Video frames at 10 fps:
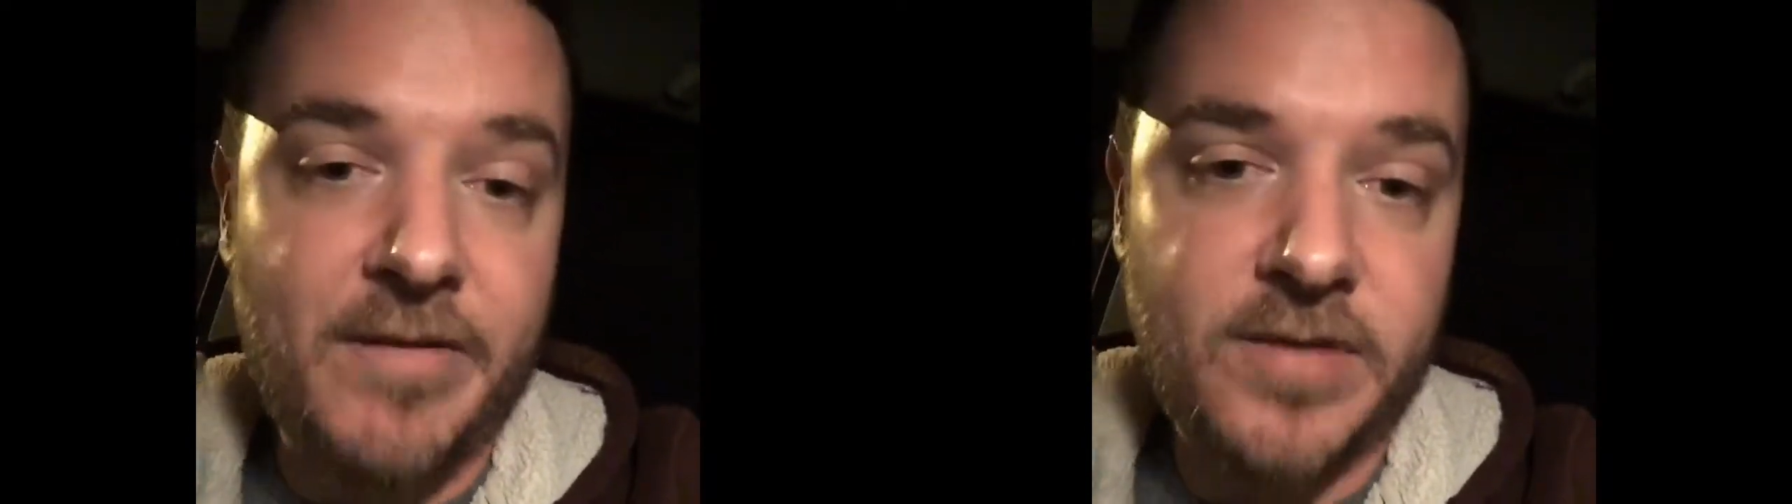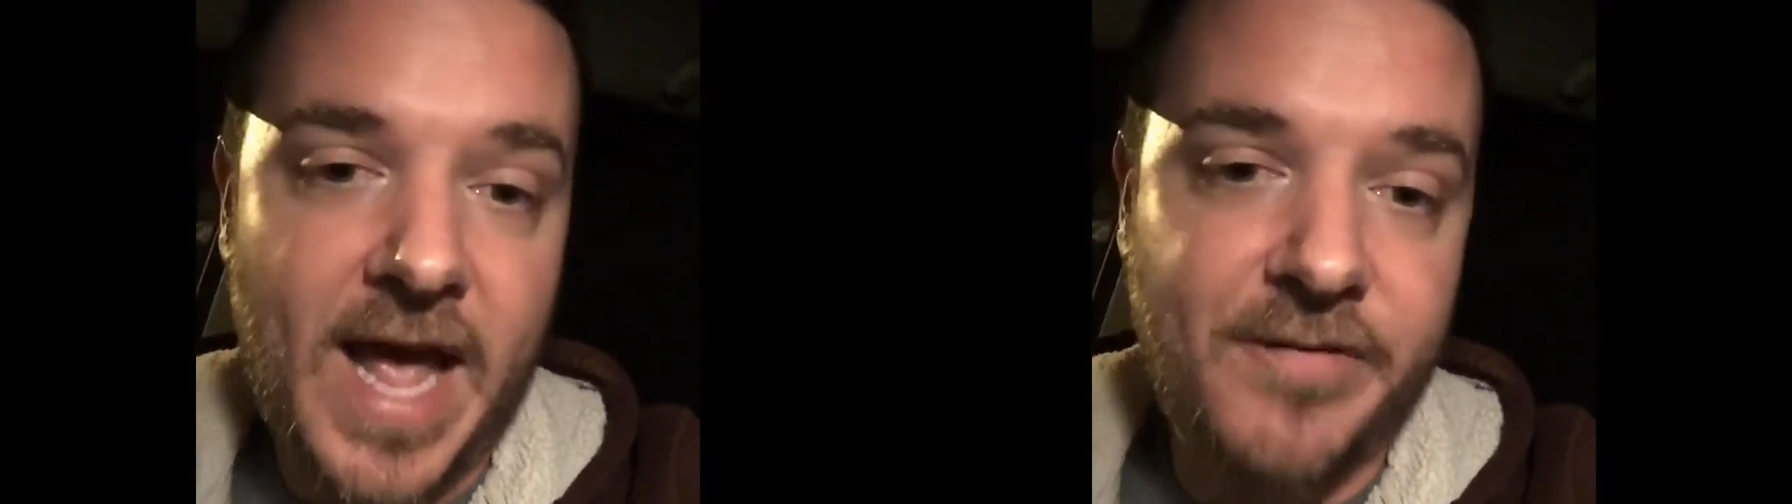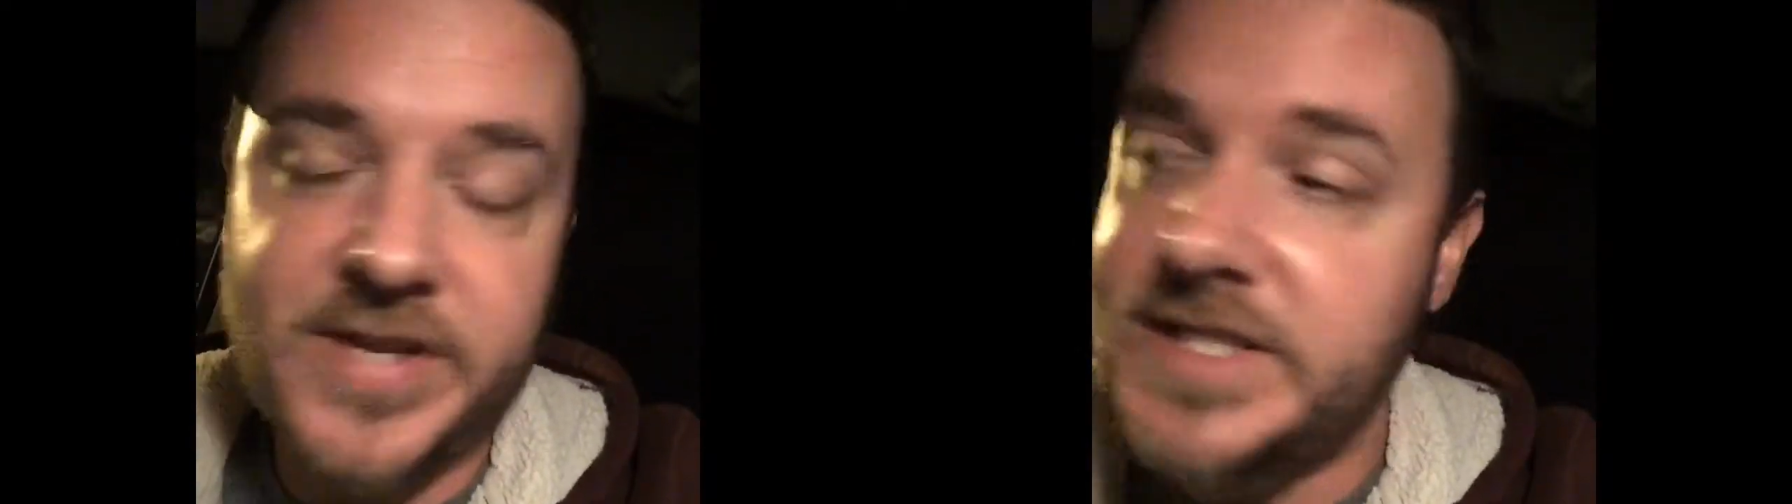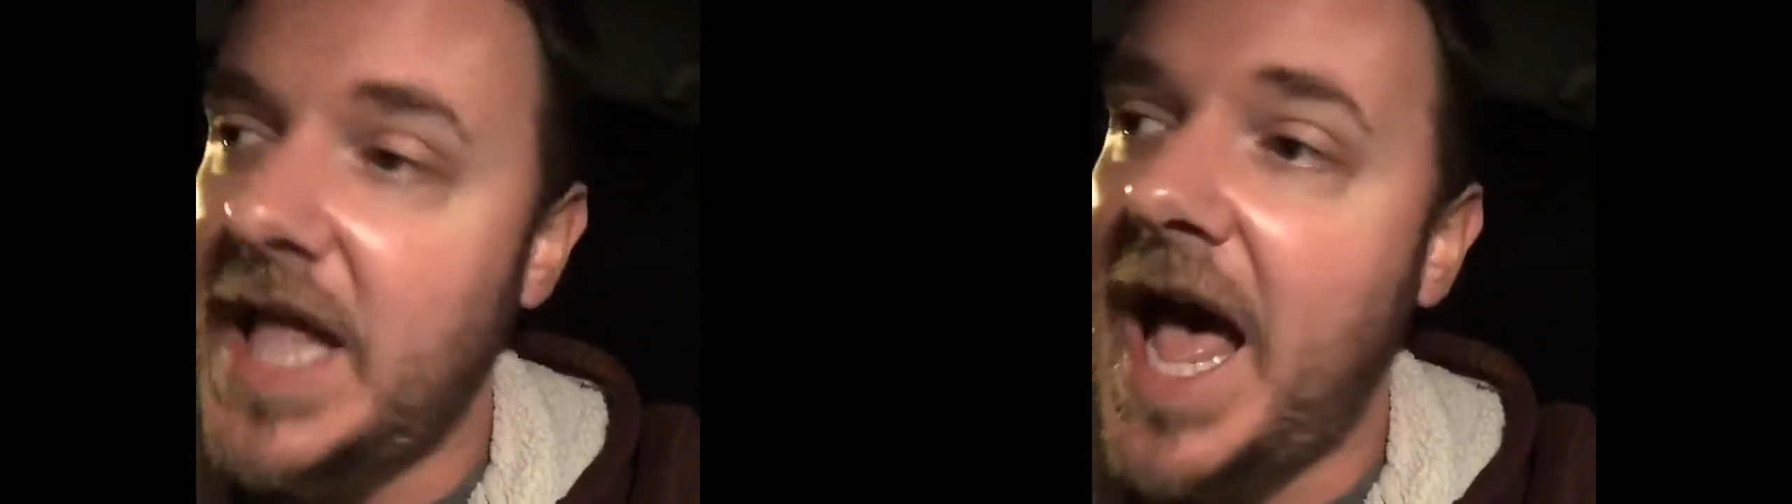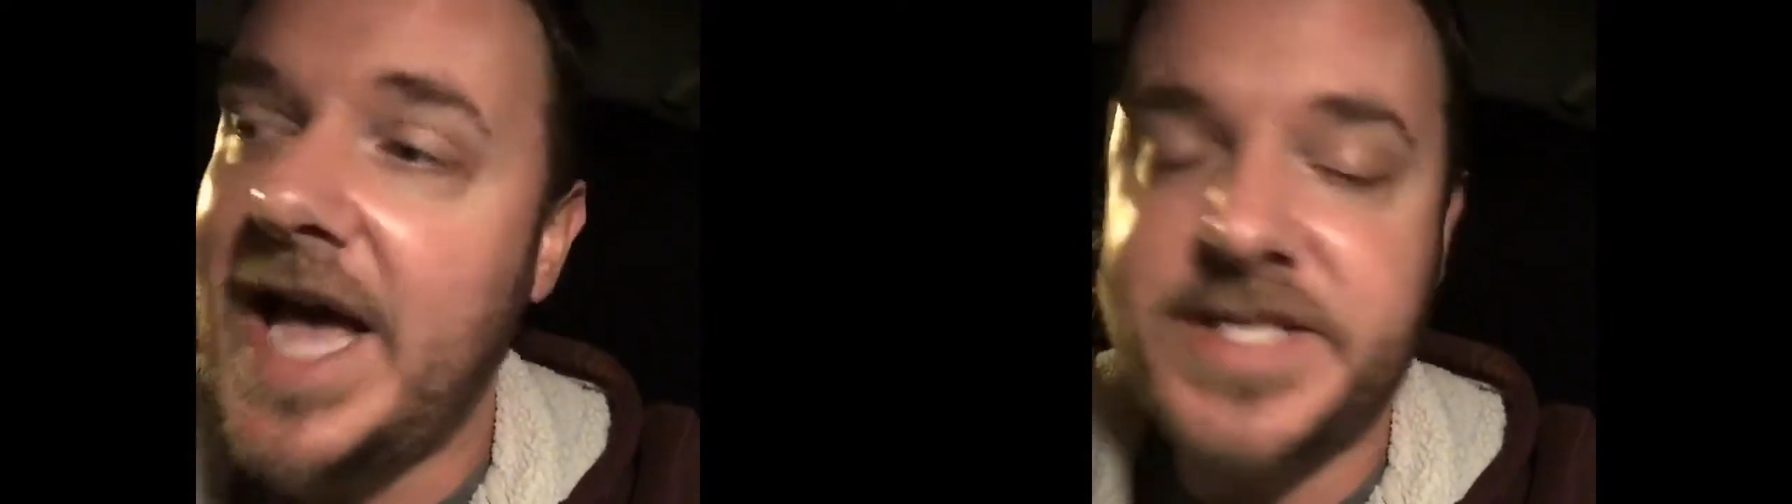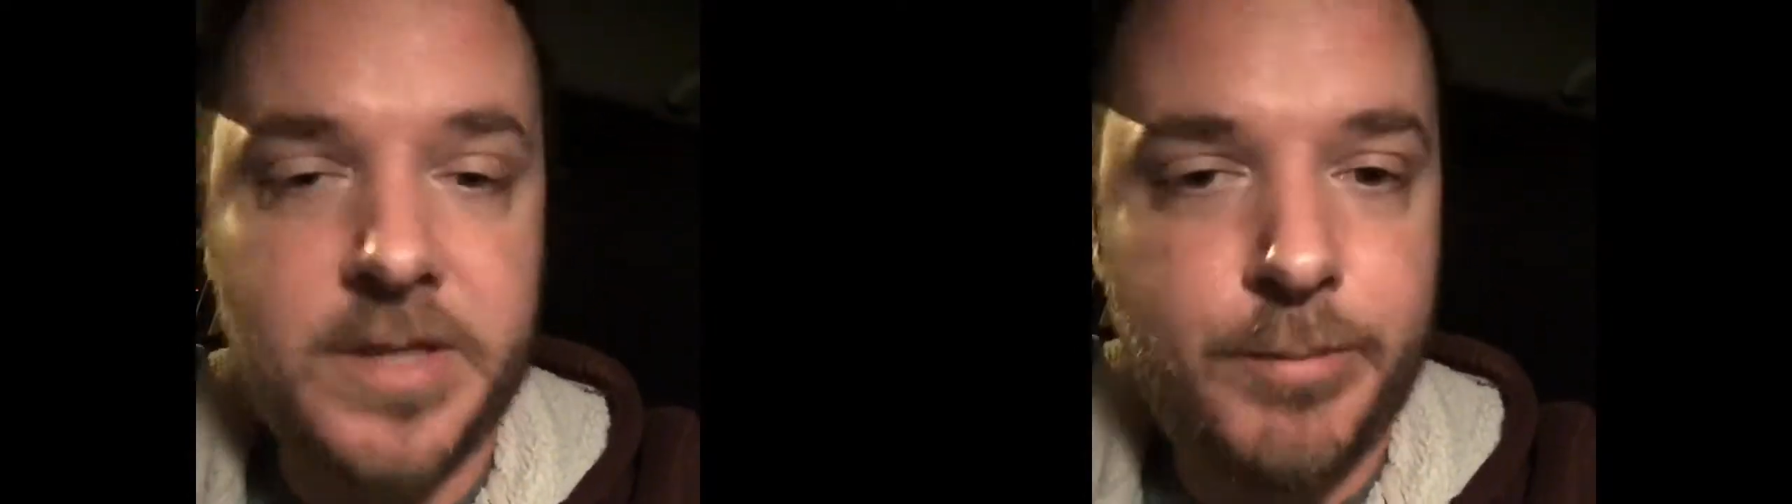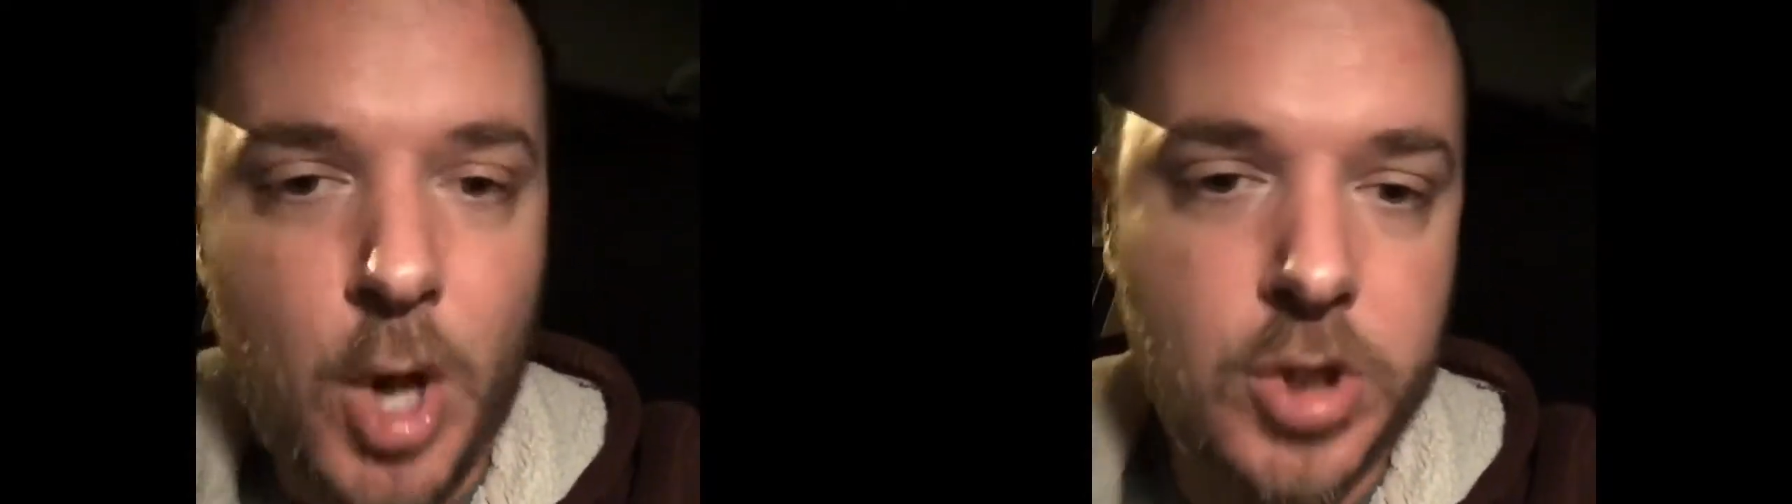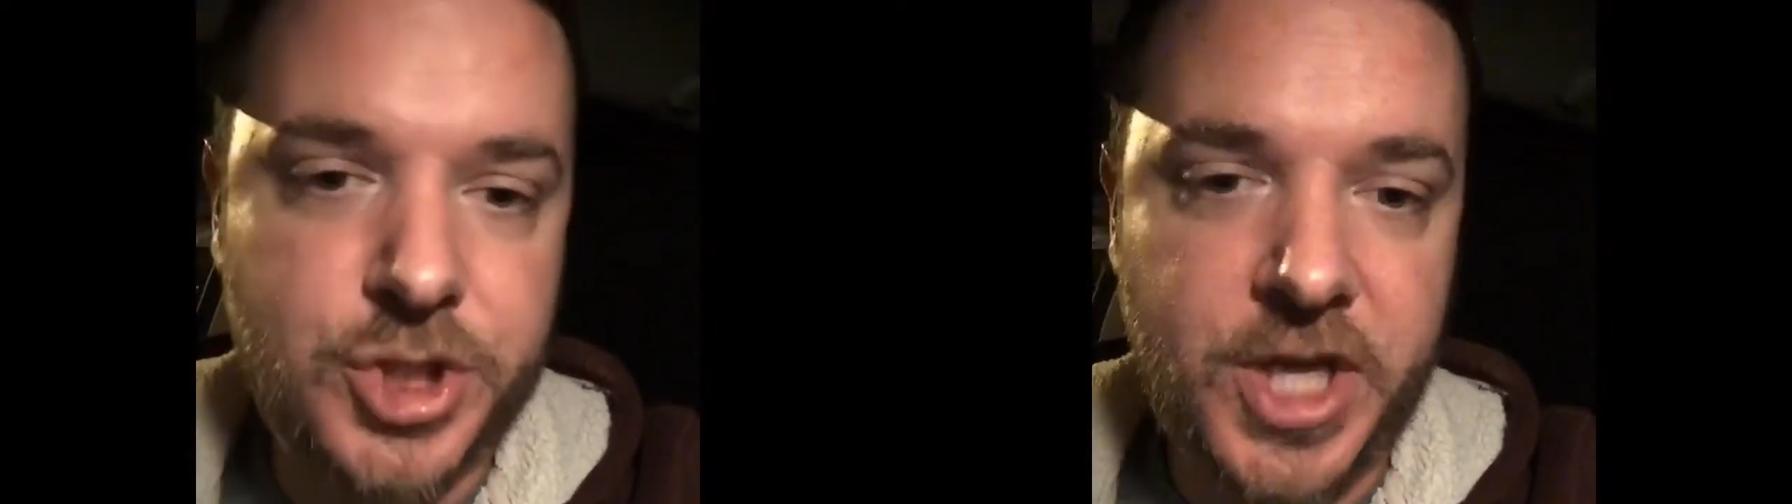left is lies and
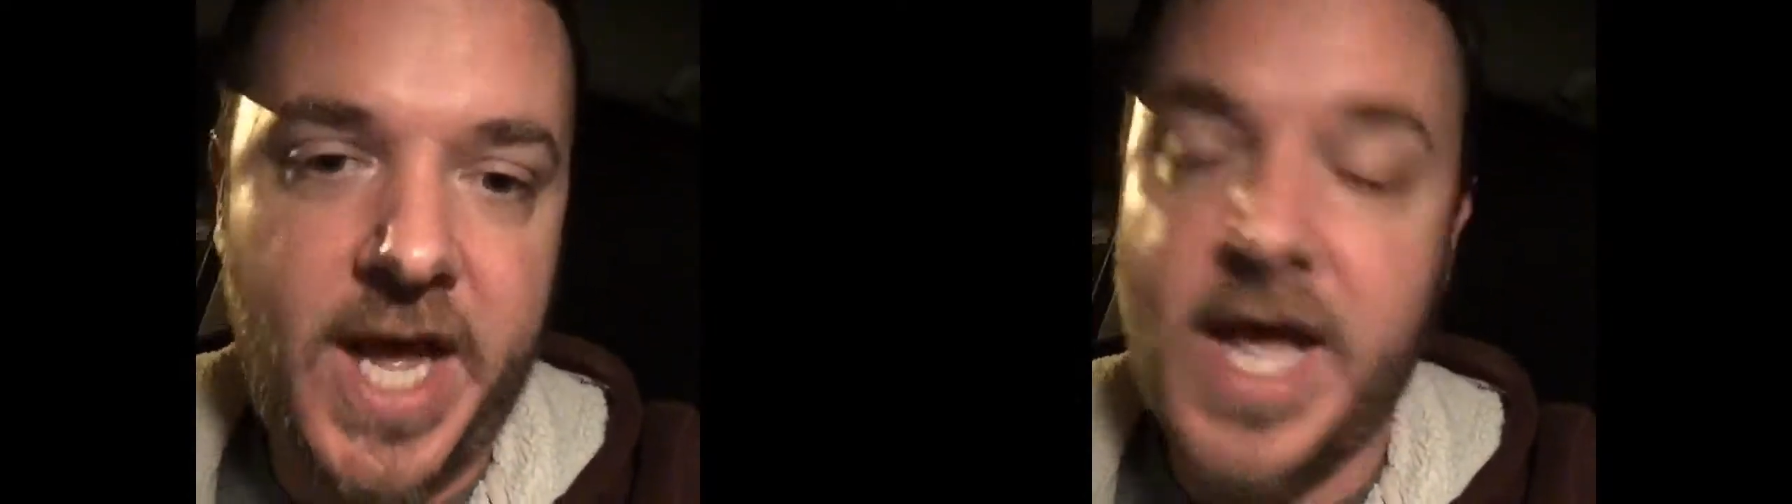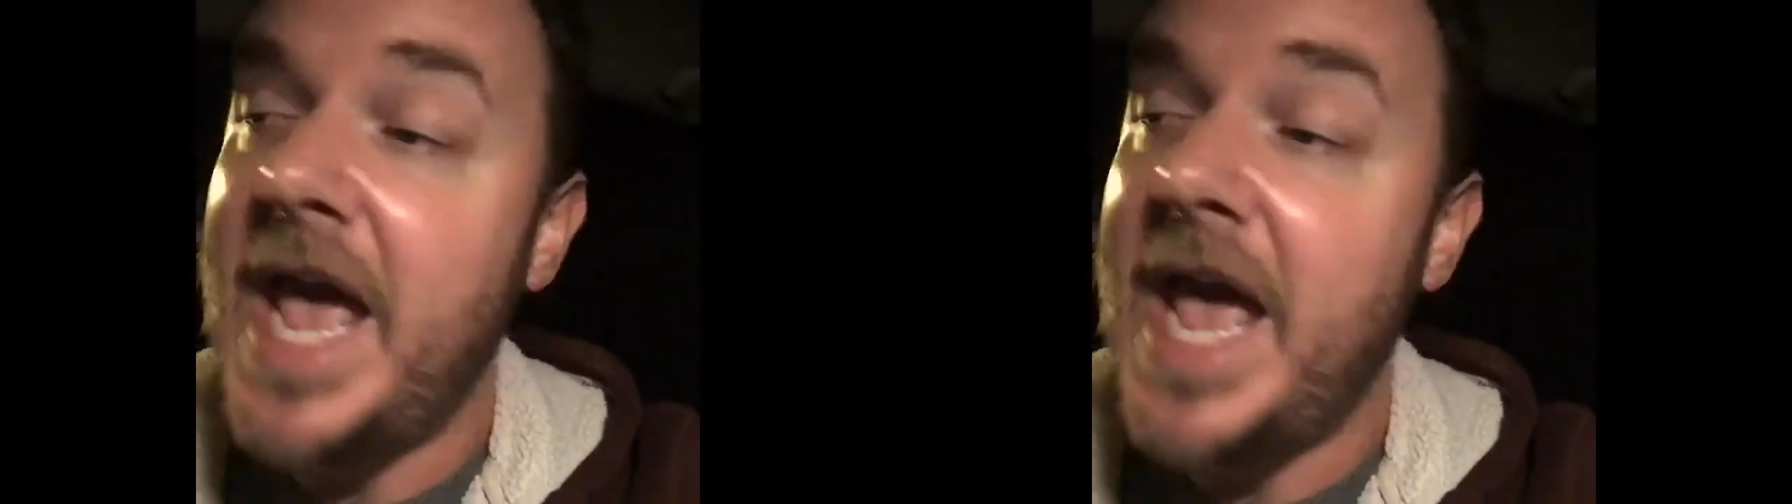bullshit.